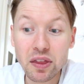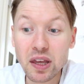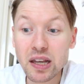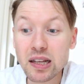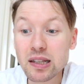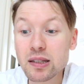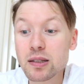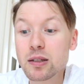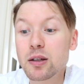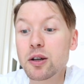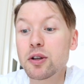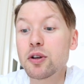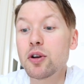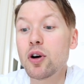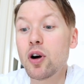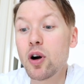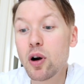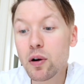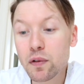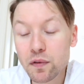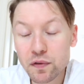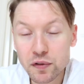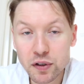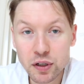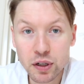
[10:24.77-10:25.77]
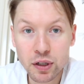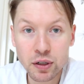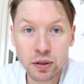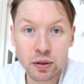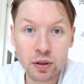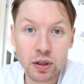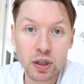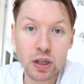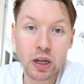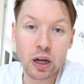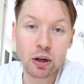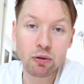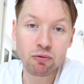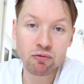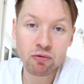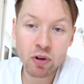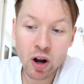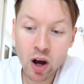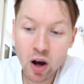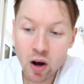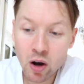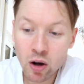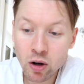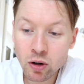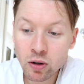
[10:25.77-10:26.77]
Things can often go
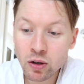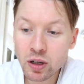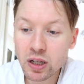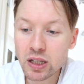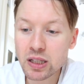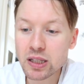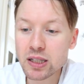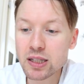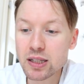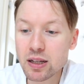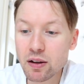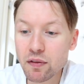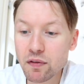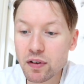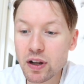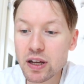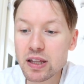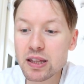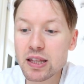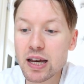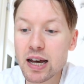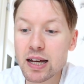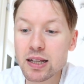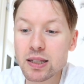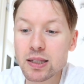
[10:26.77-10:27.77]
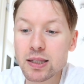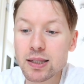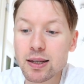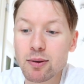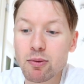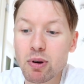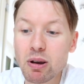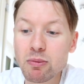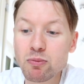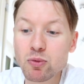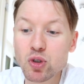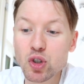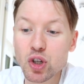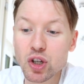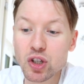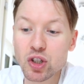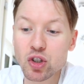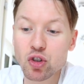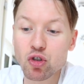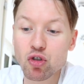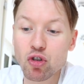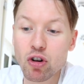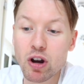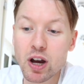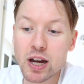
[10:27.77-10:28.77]
wrong and stuff like that. So I'm
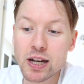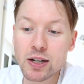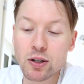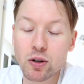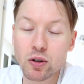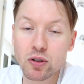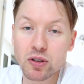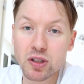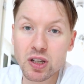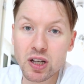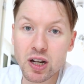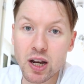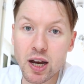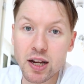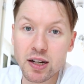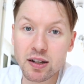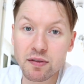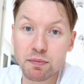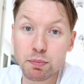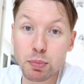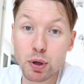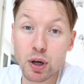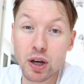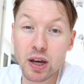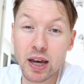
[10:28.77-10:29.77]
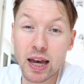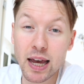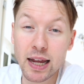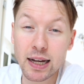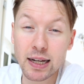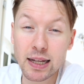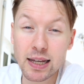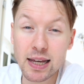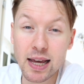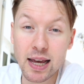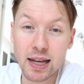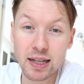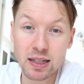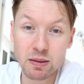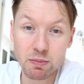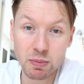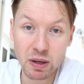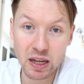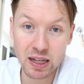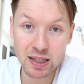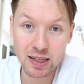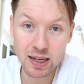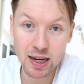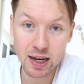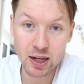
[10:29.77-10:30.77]
just trying not to kind of put any
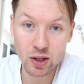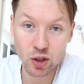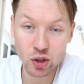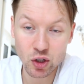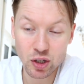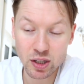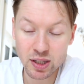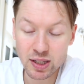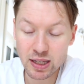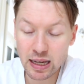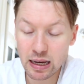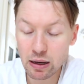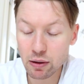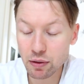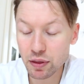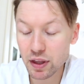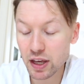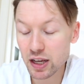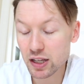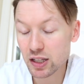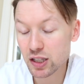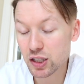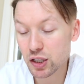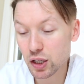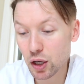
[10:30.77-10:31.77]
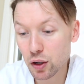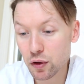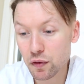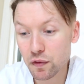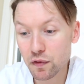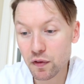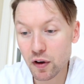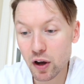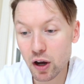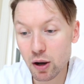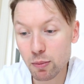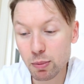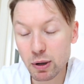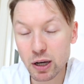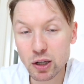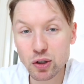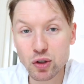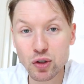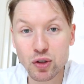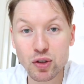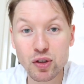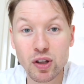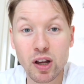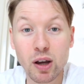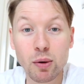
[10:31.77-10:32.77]
expectations out there so far, but I
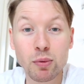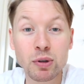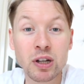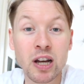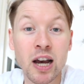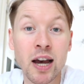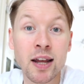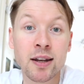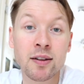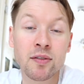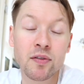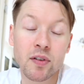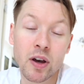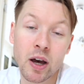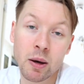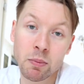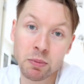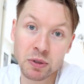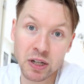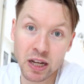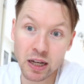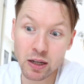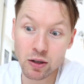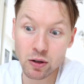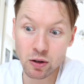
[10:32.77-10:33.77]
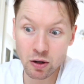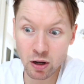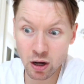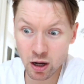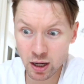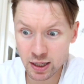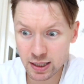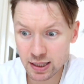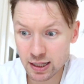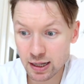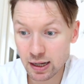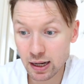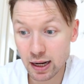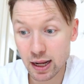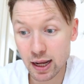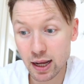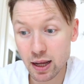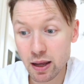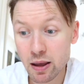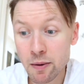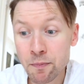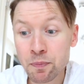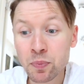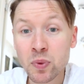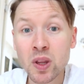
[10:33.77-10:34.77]
just thought I would kind of update you guys and
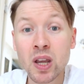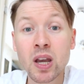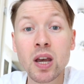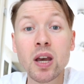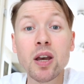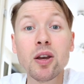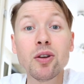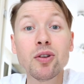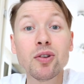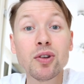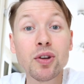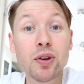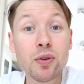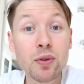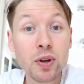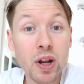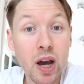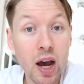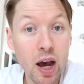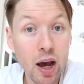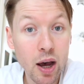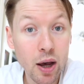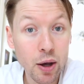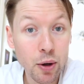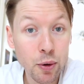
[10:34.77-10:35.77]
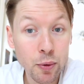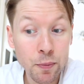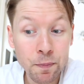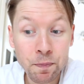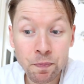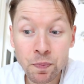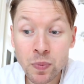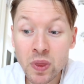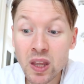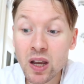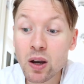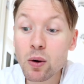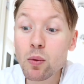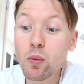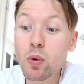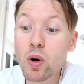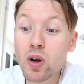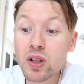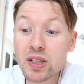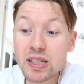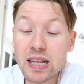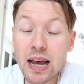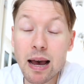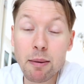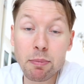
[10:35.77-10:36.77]
let you know
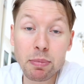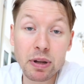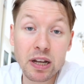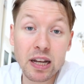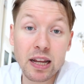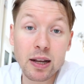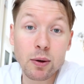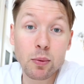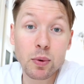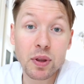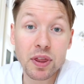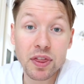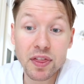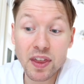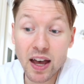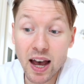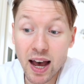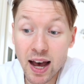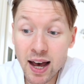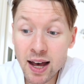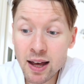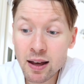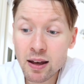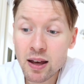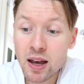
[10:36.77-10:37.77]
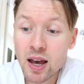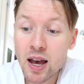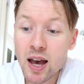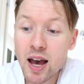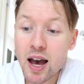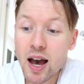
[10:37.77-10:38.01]
what's happening with that.